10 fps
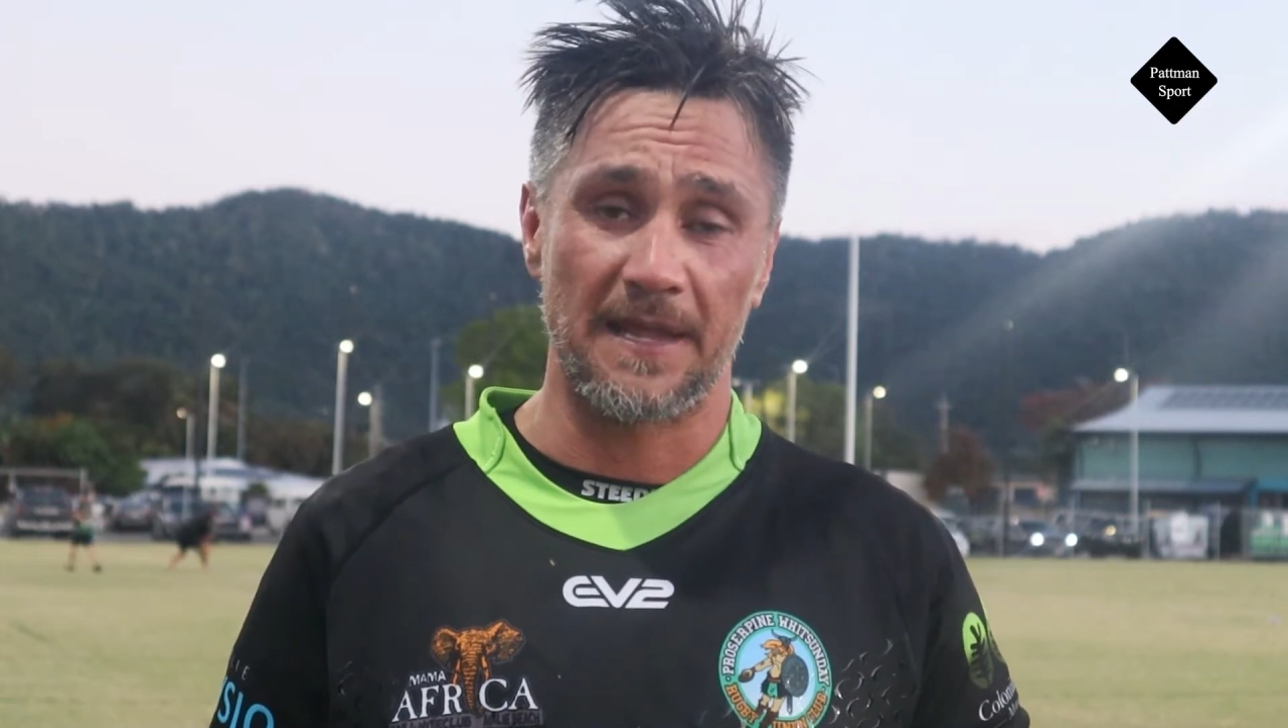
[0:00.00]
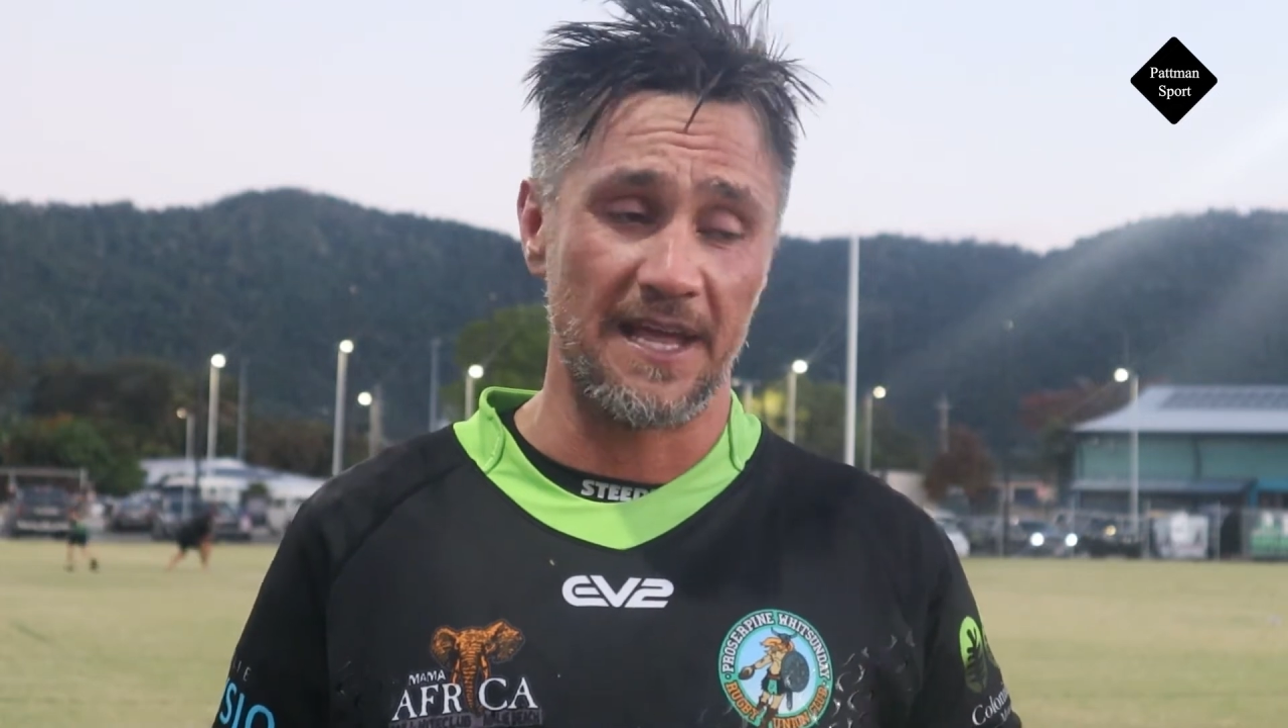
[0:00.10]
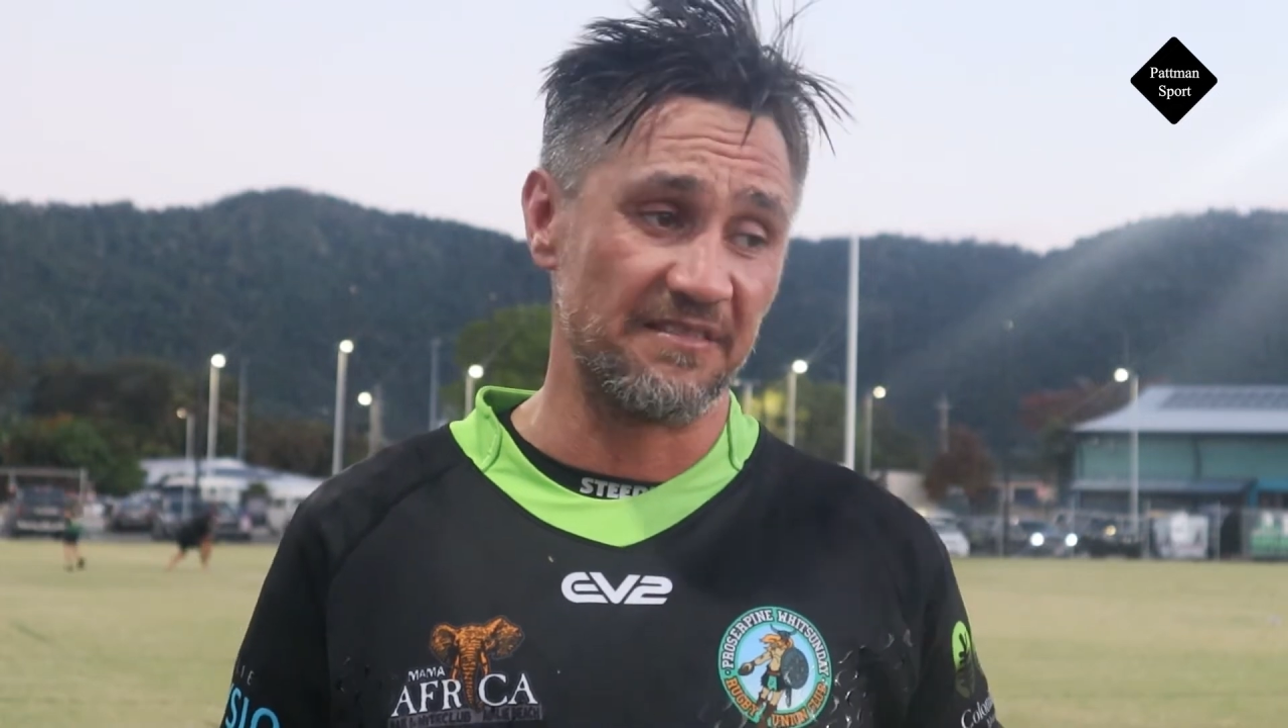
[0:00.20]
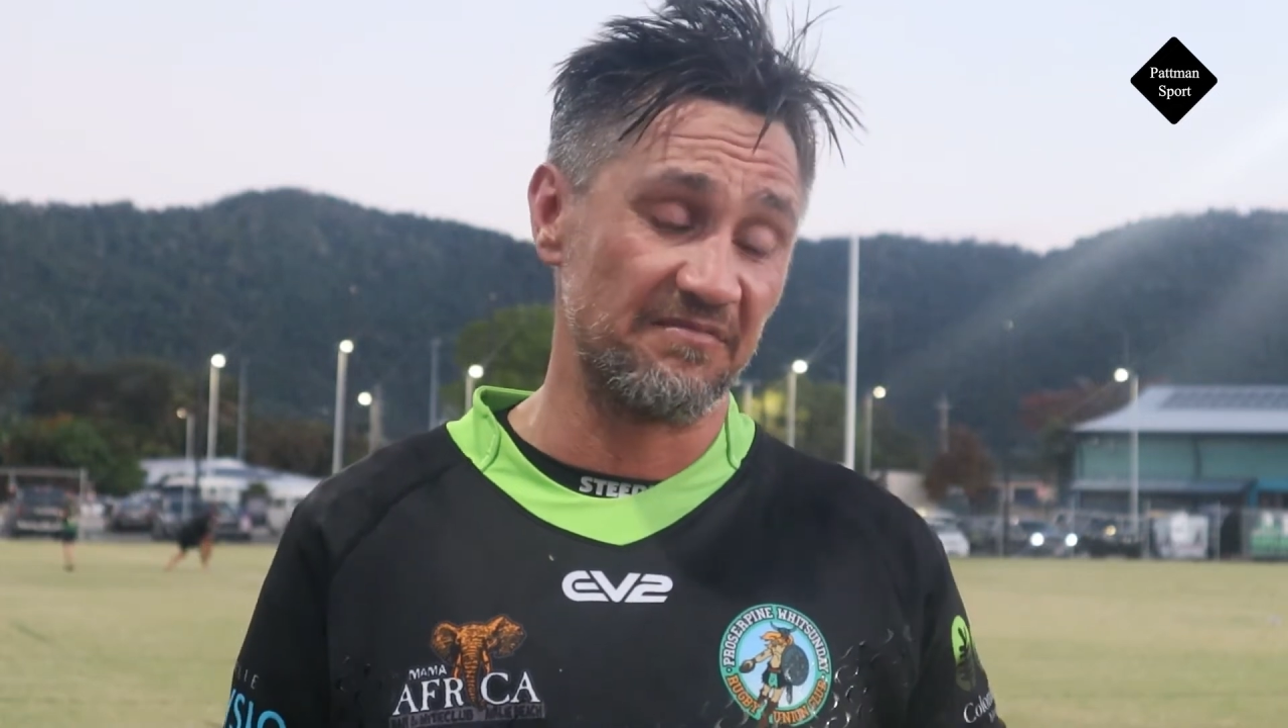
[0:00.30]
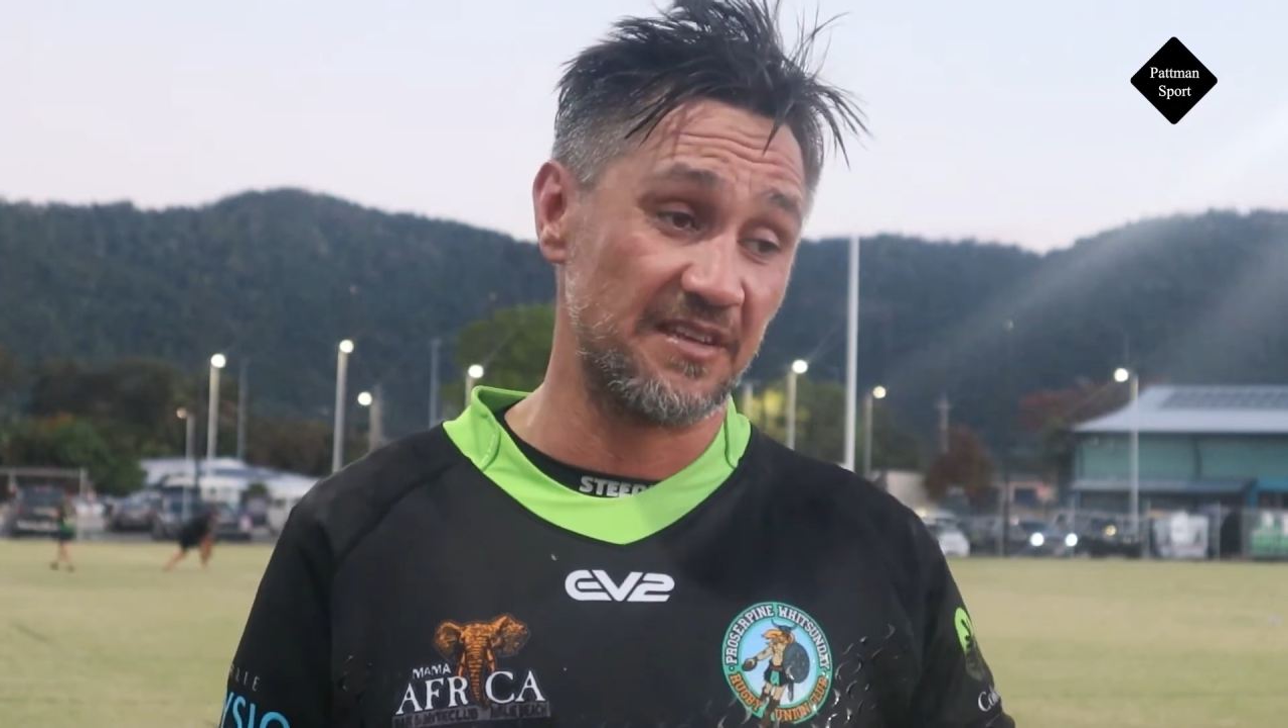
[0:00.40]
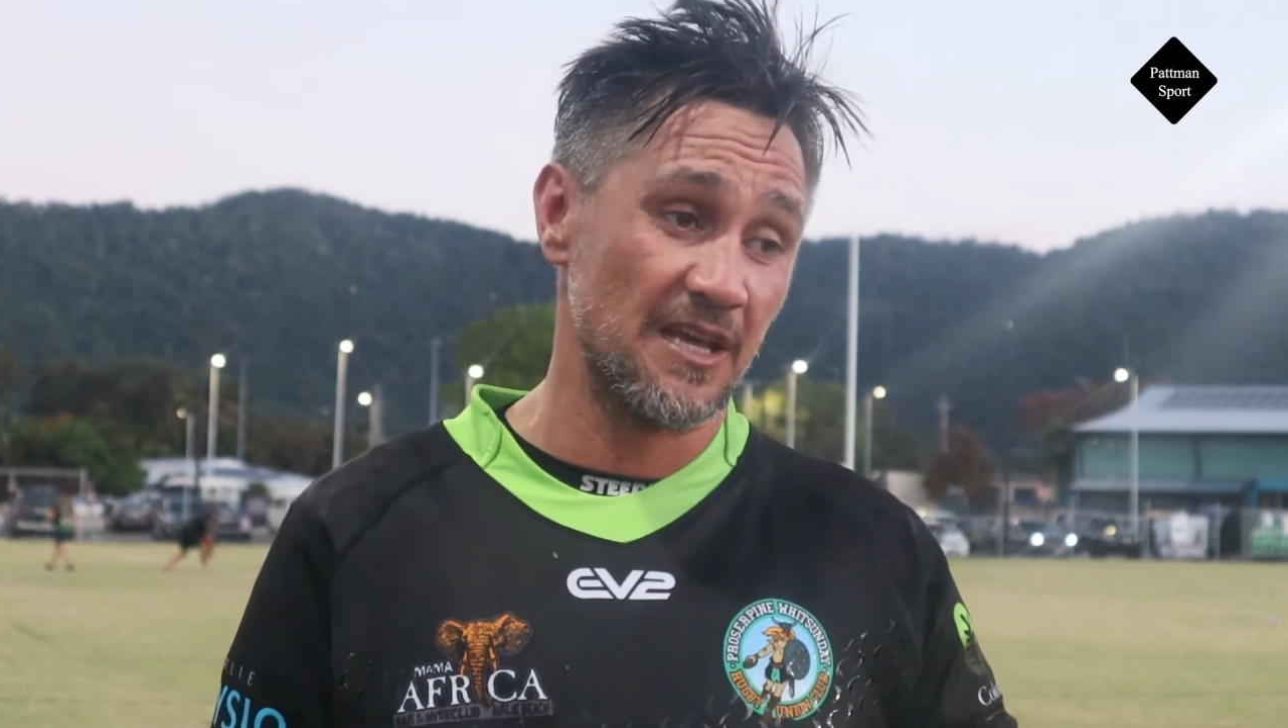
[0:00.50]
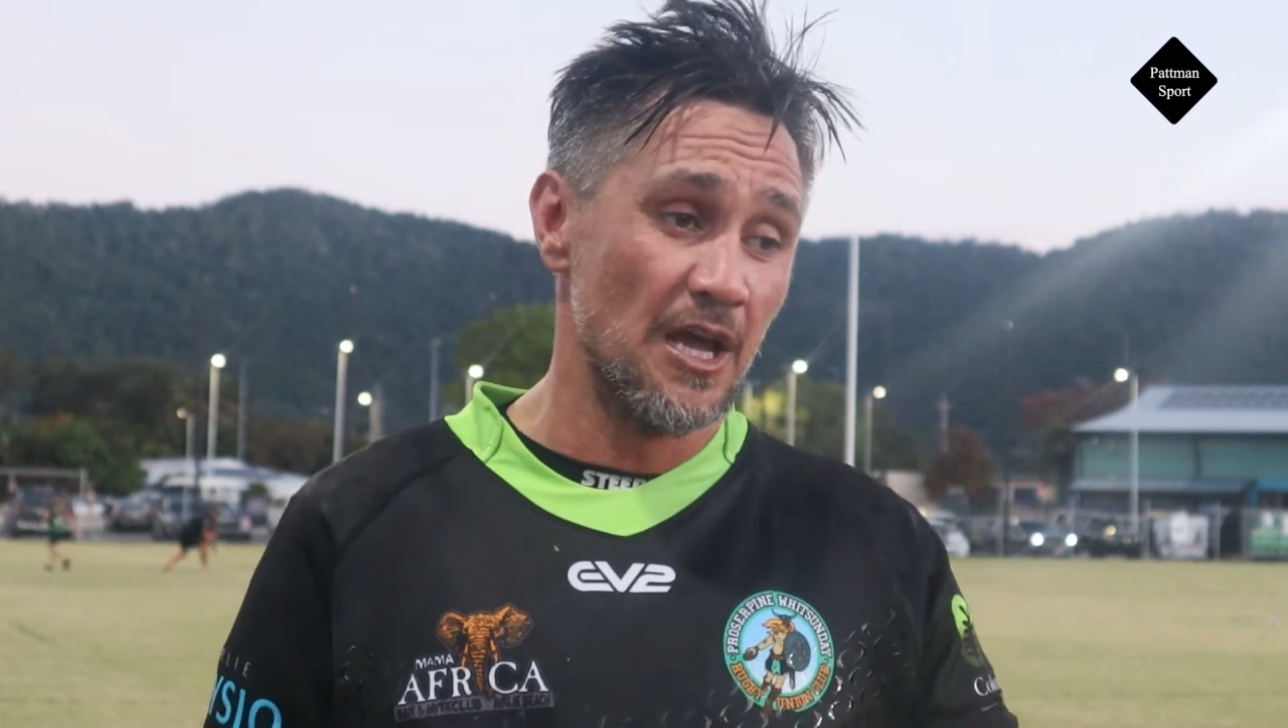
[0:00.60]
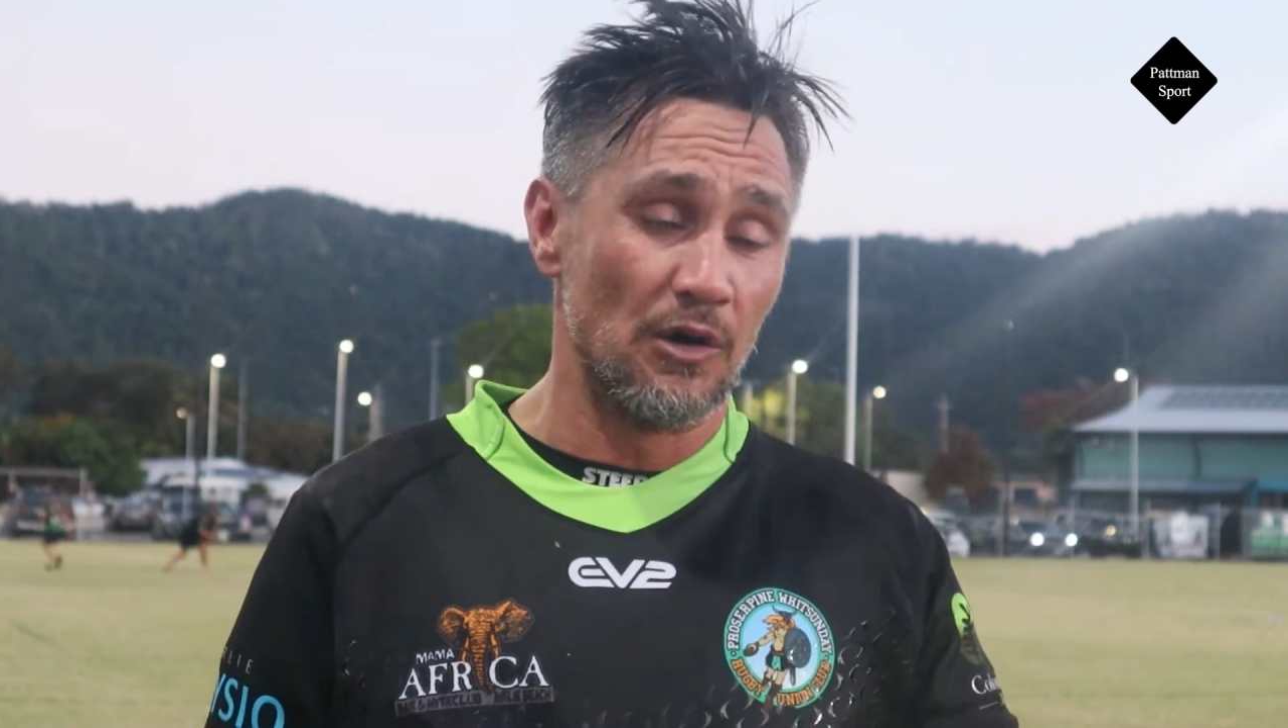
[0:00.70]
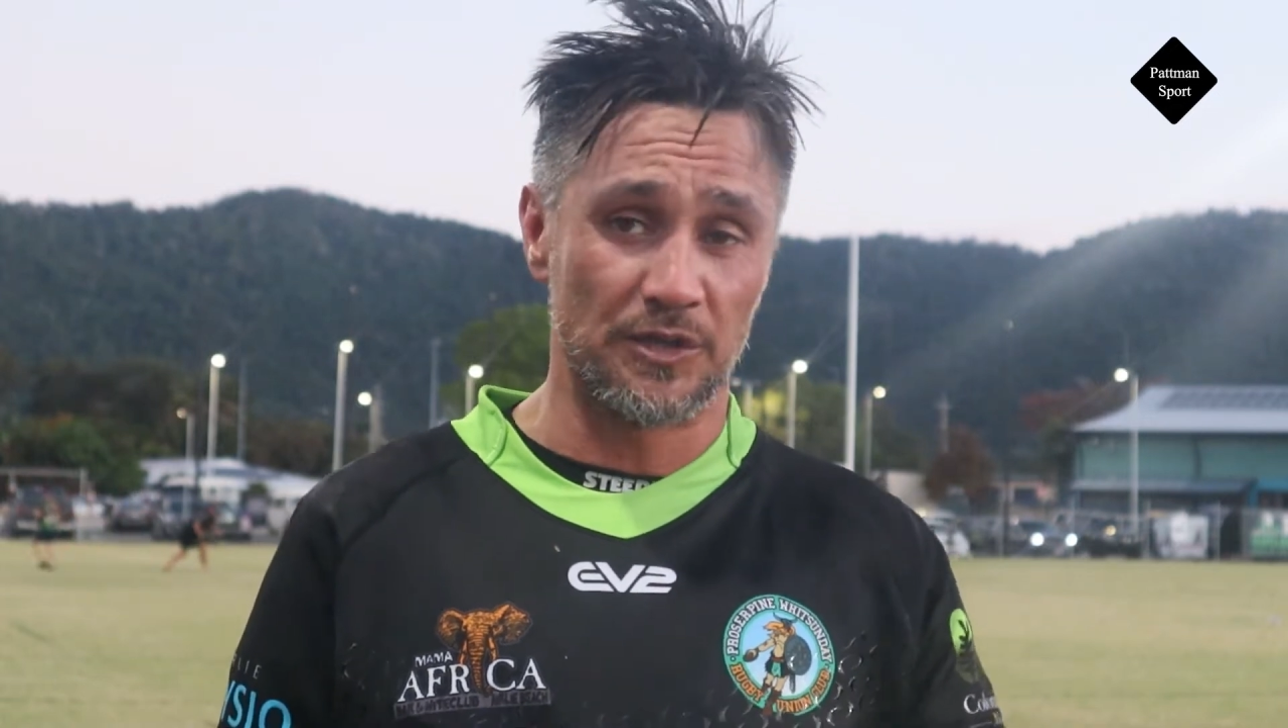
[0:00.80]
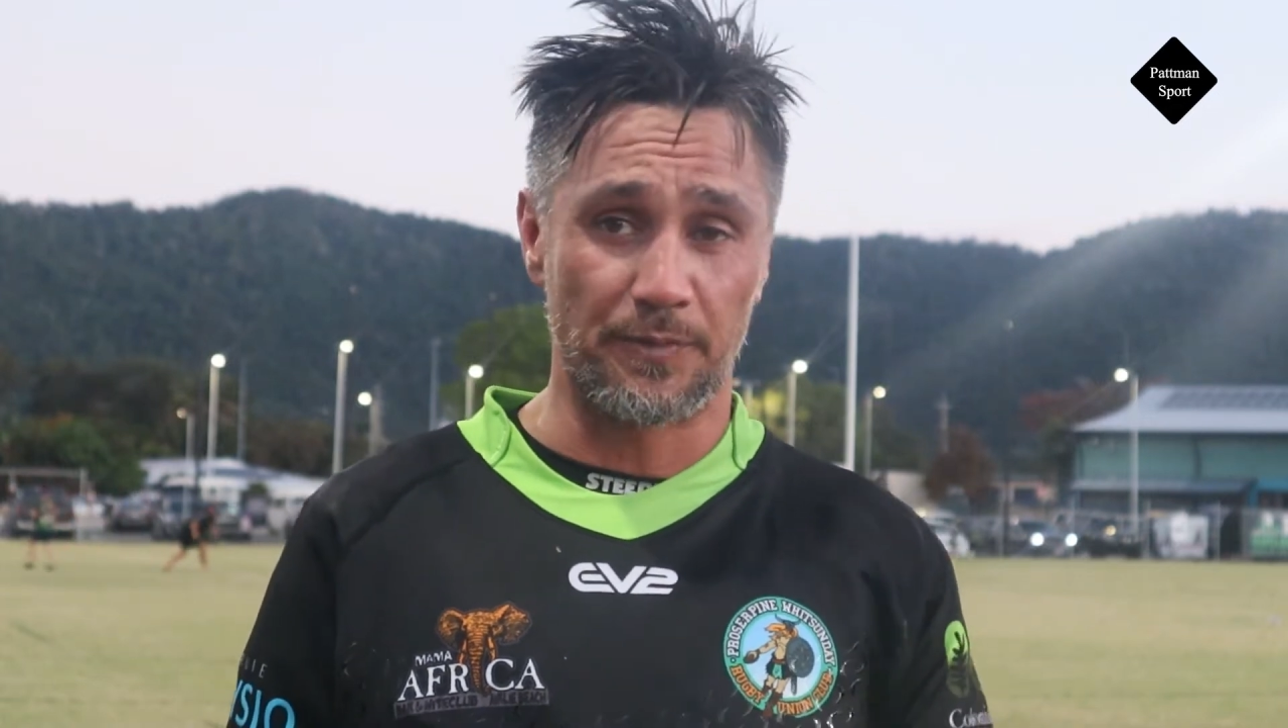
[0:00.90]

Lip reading: and we